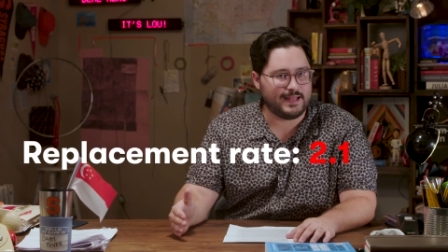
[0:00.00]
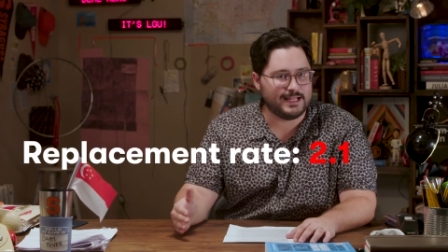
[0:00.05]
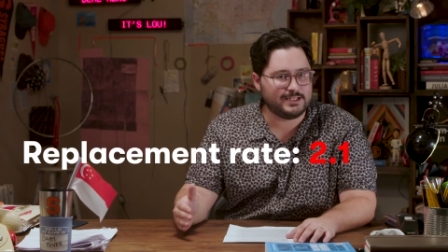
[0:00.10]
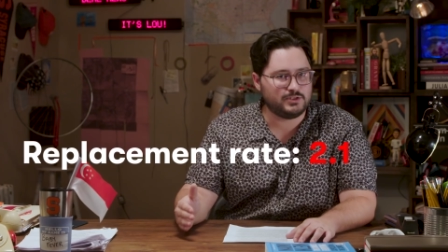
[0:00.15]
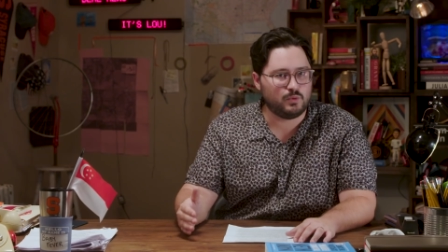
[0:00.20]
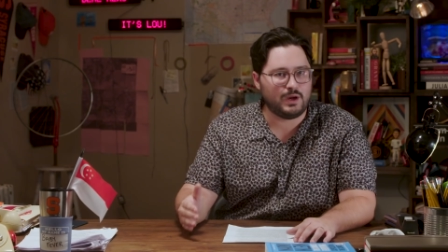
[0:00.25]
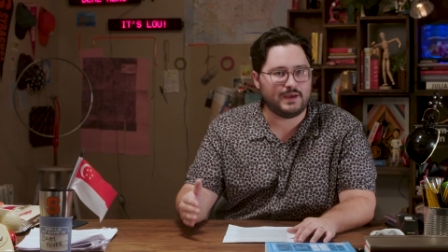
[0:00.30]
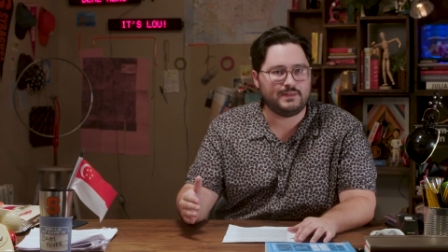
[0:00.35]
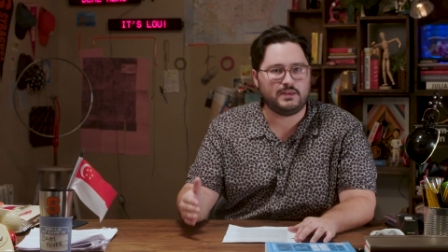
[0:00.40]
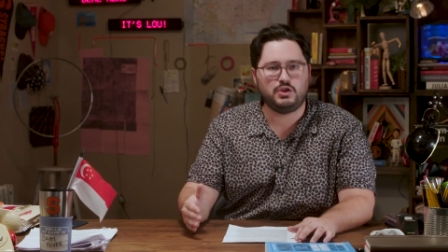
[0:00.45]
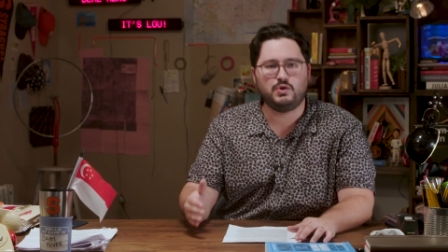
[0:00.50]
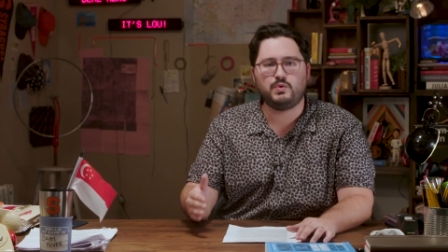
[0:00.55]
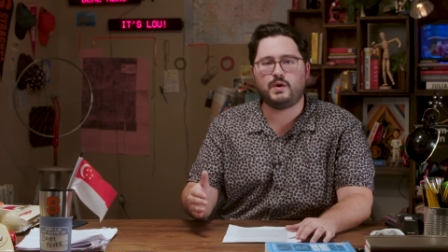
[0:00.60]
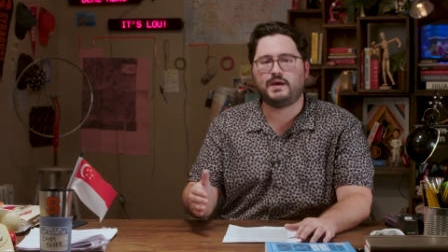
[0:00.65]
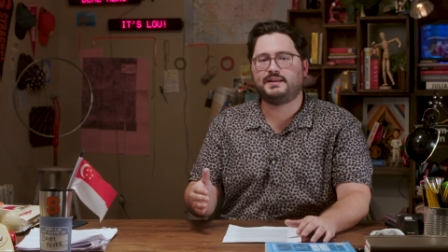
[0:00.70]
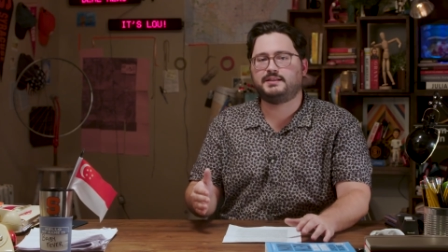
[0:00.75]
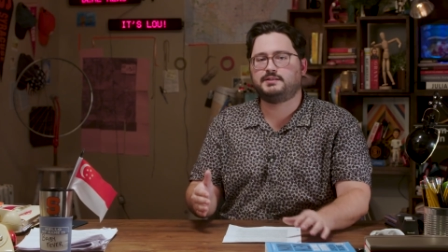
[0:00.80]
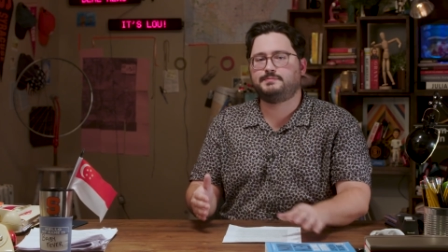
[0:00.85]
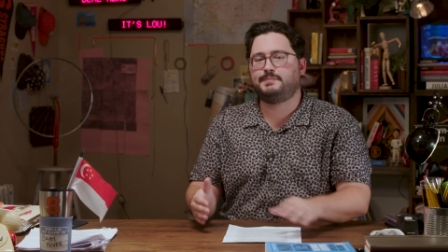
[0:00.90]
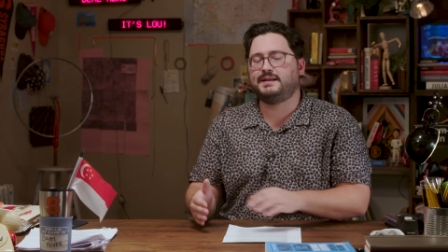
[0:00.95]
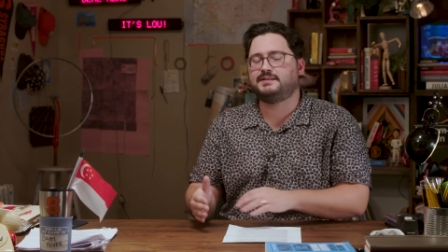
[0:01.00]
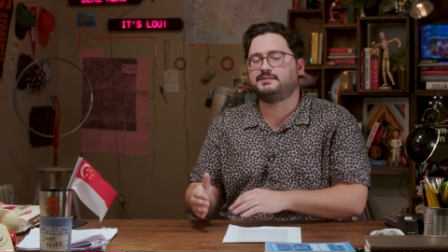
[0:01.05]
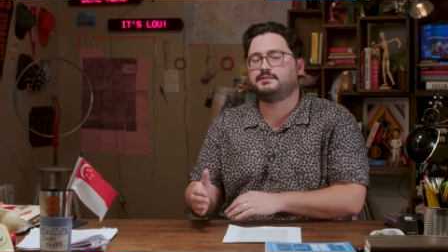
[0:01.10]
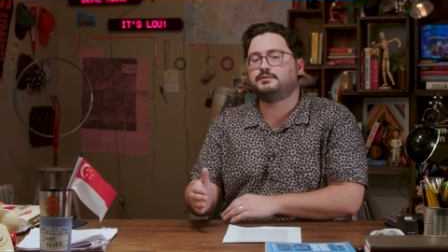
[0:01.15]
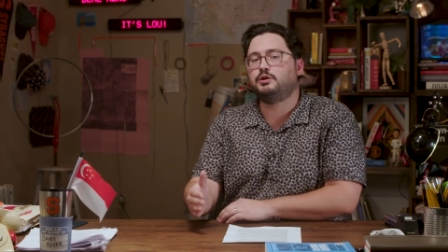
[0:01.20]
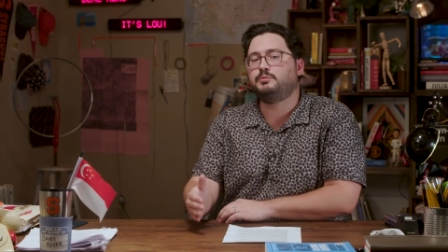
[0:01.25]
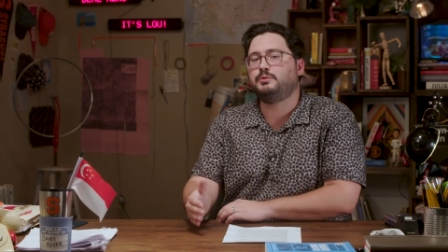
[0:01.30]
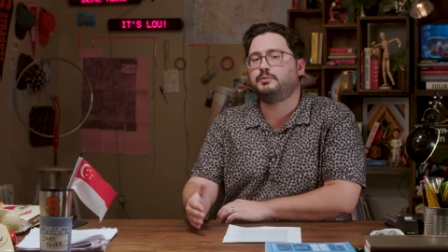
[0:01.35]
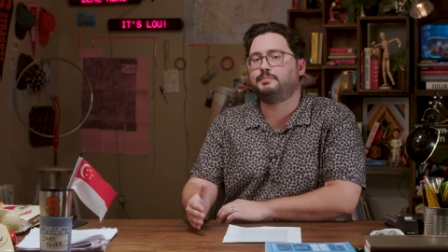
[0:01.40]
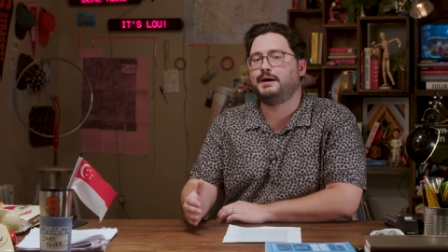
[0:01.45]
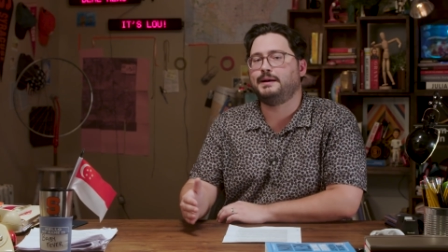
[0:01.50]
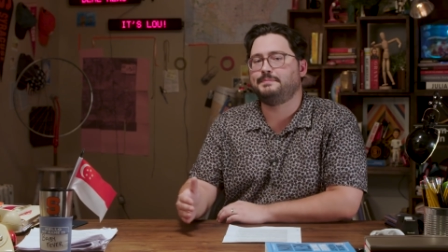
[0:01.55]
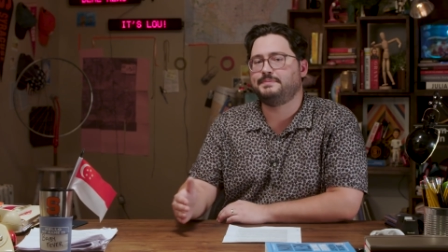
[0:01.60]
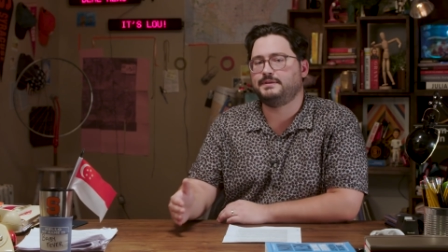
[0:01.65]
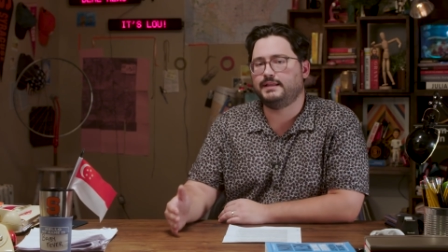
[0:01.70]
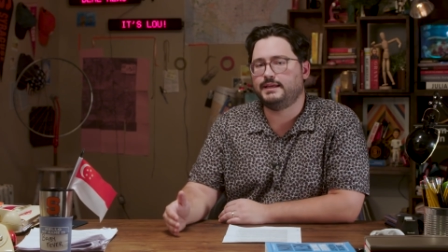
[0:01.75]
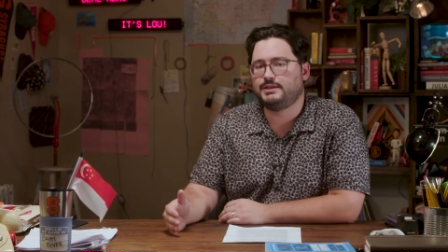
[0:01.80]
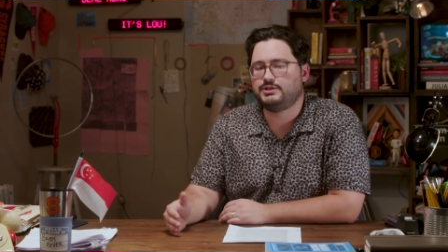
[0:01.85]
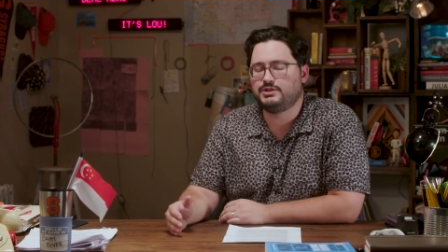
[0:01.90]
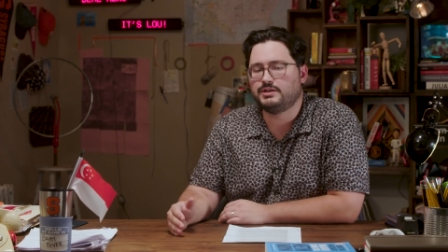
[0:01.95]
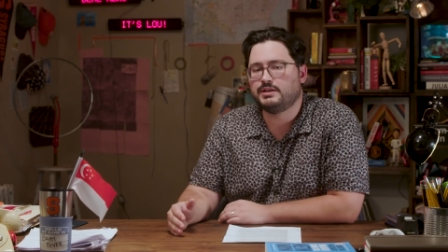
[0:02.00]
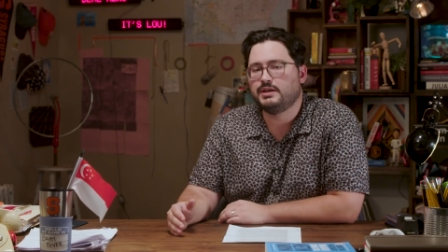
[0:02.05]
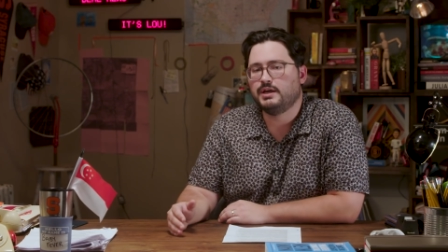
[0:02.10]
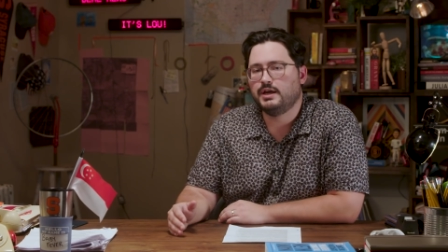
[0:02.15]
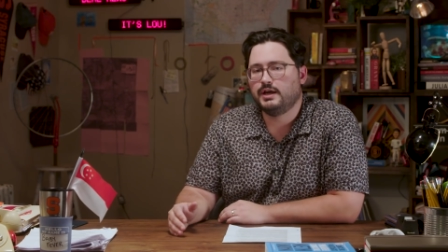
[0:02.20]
That's why the UN expects global population